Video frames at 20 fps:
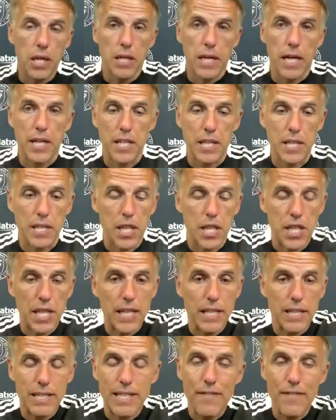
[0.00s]
I think
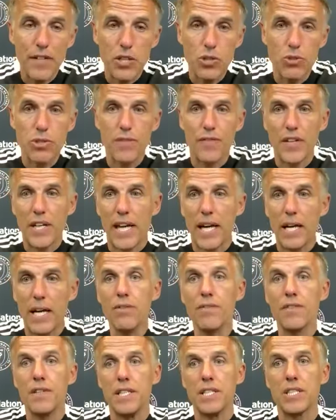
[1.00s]
the difficulty for Kelvin,